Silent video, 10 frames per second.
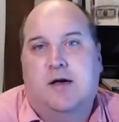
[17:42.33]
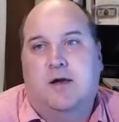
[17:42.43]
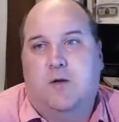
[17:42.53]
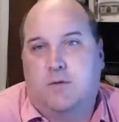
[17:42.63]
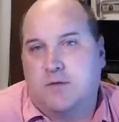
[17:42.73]

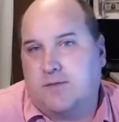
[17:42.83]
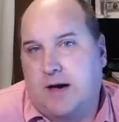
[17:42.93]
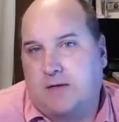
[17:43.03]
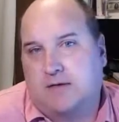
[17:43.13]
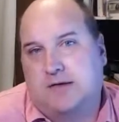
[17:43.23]
And only the
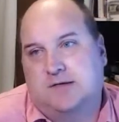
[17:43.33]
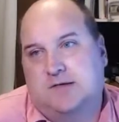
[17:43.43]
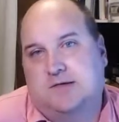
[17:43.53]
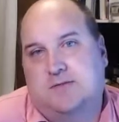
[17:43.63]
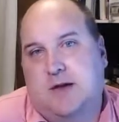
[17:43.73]
Power Lead
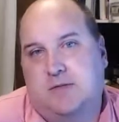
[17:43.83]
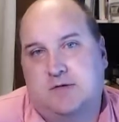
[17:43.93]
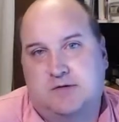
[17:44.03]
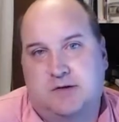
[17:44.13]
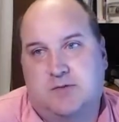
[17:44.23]
System
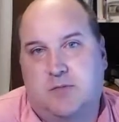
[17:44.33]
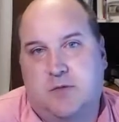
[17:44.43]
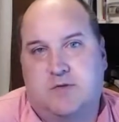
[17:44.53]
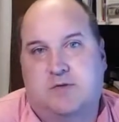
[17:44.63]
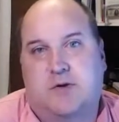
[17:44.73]
members can
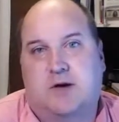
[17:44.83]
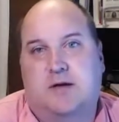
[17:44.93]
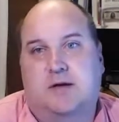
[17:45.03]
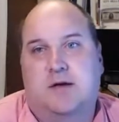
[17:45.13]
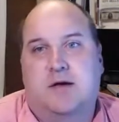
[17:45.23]
promote this
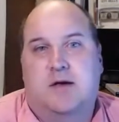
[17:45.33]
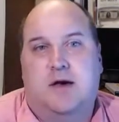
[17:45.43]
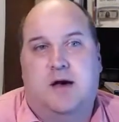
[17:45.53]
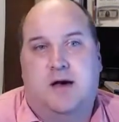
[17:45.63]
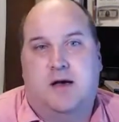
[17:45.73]
product.
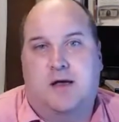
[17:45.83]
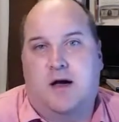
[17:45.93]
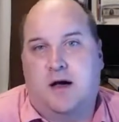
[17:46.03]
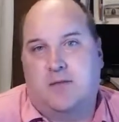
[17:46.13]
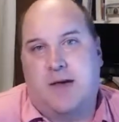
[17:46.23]
Uh, and
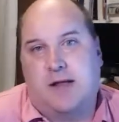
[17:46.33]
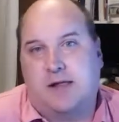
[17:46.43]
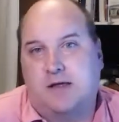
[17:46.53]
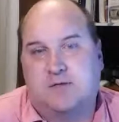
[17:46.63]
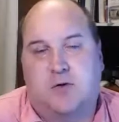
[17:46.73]

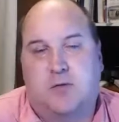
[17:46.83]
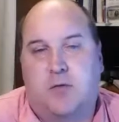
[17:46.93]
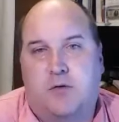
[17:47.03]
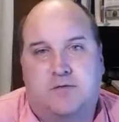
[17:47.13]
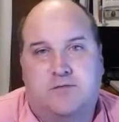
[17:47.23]
automatically gets
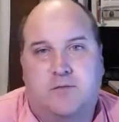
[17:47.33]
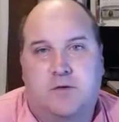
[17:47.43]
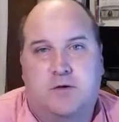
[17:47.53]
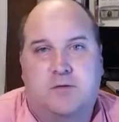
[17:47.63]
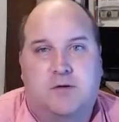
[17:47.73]
promoted
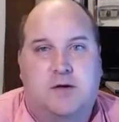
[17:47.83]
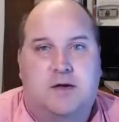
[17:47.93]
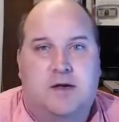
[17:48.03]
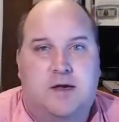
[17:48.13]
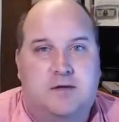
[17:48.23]
for you
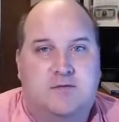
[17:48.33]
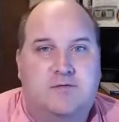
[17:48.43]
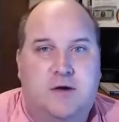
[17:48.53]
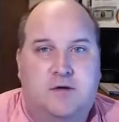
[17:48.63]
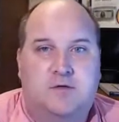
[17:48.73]
and your
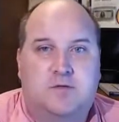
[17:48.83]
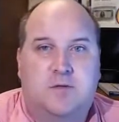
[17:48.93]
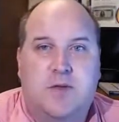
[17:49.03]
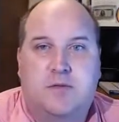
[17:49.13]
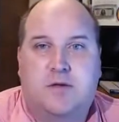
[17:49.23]
funnels
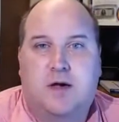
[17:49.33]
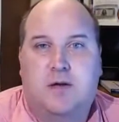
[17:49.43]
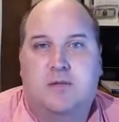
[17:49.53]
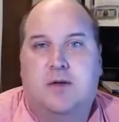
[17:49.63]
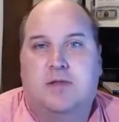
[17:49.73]
when people
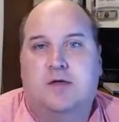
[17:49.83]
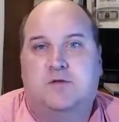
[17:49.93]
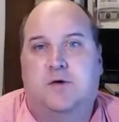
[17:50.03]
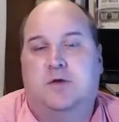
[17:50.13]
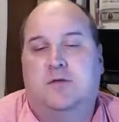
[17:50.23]
come and they
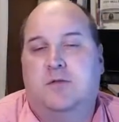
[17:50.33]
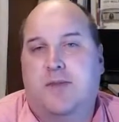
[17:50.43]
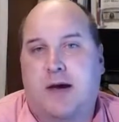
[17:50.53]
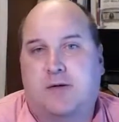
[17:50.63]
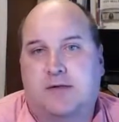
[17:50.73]
join you in the
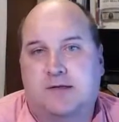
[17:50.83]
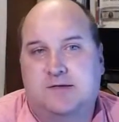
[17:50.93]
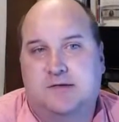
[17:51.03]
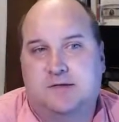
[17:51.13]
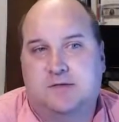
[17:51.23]
power lead
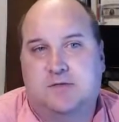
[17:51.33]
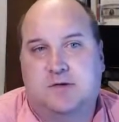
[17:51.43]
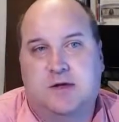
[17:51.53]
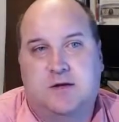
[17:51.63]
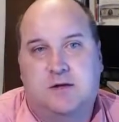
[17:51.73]
system. So
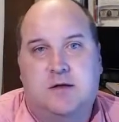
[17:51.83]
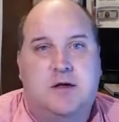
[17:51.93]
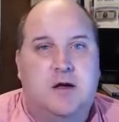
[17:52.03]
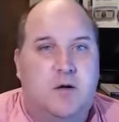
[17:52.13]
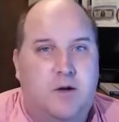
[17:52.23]
Neil,
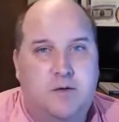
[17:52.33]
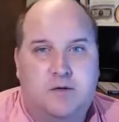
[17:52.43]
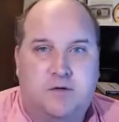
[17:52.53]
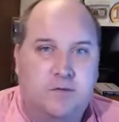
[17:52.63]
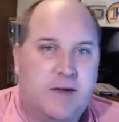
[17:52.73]
why don't
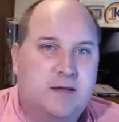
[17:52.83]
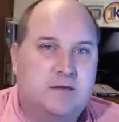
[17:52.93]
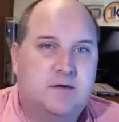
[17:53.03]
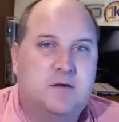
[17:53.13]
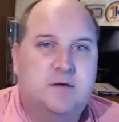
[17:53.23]
we turn it back
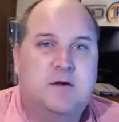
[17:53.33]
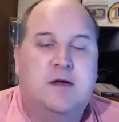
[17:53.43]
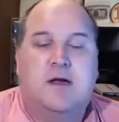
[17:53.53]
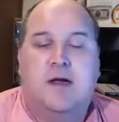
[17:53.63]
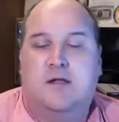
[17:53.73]
to you,
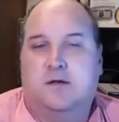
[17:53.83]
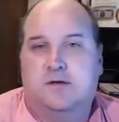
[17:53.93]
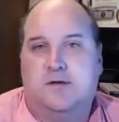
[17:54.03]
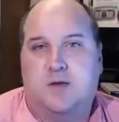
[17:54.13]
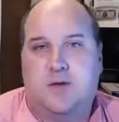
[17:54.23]
and you
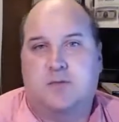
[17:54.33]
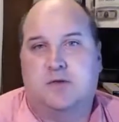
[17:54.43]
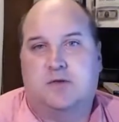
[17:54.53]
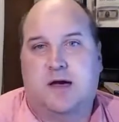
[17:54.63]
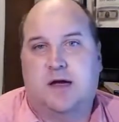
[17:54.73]
can tell
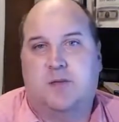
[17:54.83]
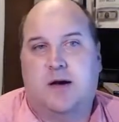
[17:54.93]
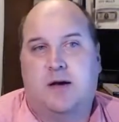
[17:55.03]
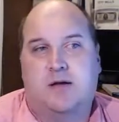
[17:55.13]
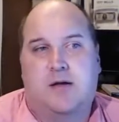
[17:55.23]
people and talk
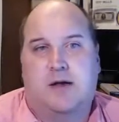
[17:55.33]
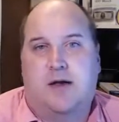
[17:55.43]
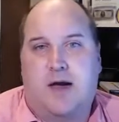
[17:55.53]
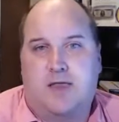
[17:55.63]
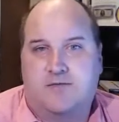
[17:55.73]
about
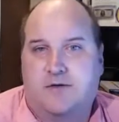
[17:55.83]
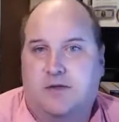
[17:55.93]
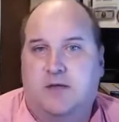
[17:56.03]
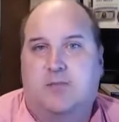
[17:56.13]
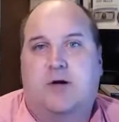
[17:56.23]
how the
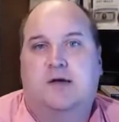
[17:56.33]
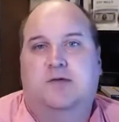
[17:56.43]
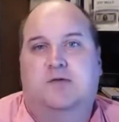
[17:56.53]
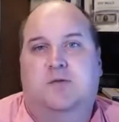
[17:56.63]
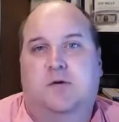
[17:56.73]
funneling
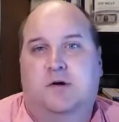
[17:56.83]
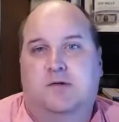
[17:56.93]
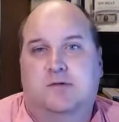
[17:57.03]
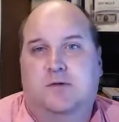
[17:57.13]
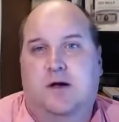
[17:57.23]
process
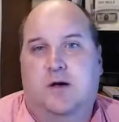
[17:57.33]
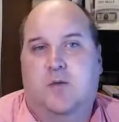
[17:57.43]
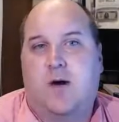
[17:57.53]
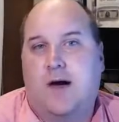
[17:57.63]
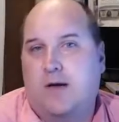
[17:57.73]
works,
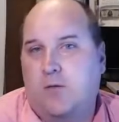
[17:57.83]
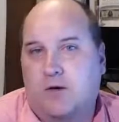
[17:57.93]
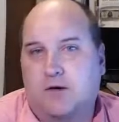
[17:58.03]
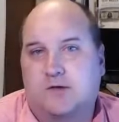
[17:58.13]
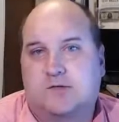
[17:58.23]
um, why it
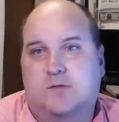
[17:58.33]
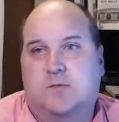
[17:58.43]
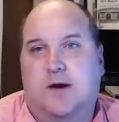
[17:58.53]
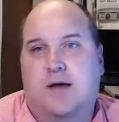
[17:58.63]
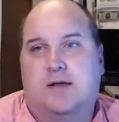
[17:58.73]
works,
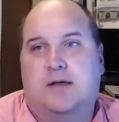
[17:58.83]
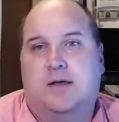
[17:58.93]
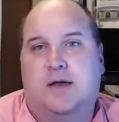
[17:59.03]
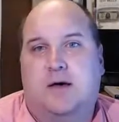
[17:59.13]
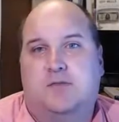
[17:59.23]
why
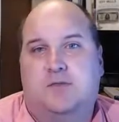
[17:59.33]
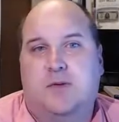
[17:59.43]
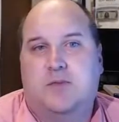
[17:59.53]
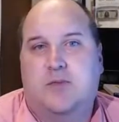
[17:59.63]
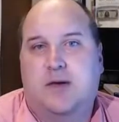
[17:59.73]
it helps
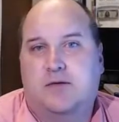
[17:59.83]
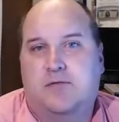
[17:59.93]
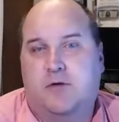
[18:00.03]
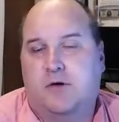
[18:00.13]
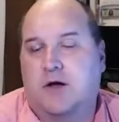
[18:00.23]
people make
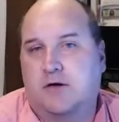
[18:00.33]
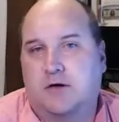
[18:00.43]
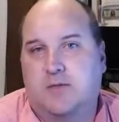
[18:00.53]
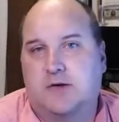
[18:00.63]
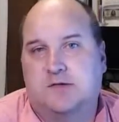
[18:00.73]

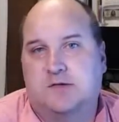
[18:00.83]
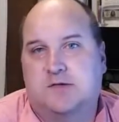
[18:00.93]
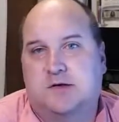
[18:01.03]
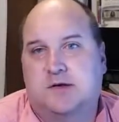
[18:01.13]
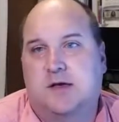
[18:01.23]
$400
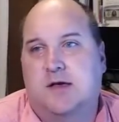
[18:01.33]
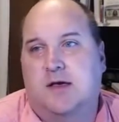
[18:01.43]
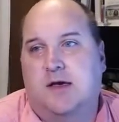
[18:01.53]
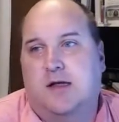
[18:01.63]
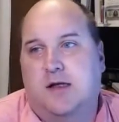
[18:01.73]
commissions, and
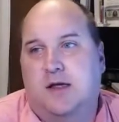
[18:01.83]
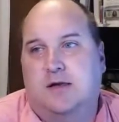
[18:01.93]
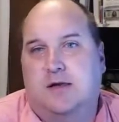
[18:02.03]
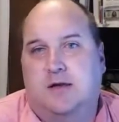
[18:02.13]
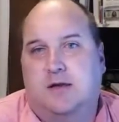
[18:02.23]
and
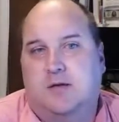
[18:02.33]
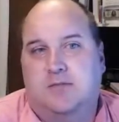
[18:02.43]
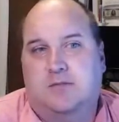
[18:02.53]
and you know